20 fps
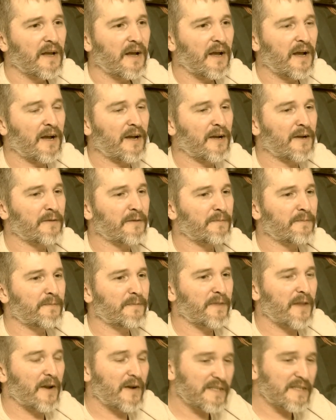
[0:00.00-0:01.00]
uh,
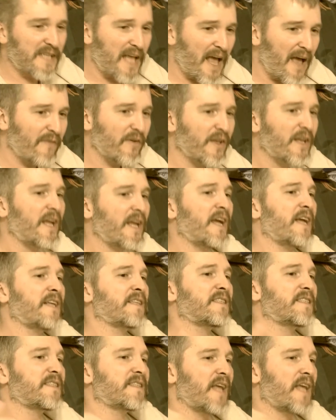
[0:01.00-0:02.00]
there's
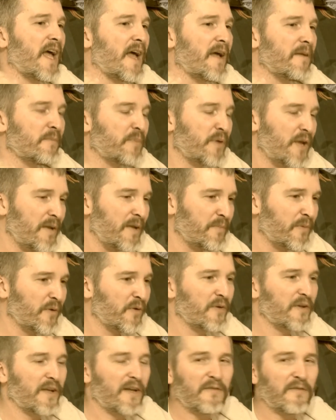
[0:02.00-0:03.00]
evidence that
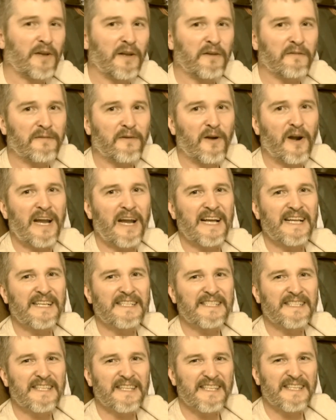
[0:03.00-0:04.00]
people even in
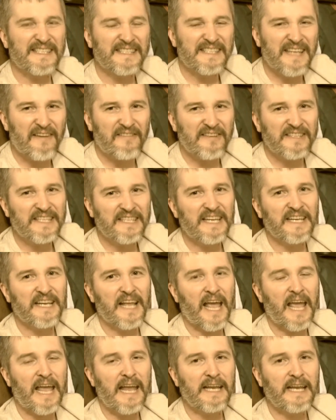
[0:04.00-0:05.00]
France in the
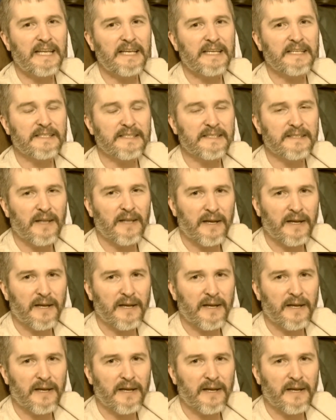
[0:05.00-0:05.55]
1780s,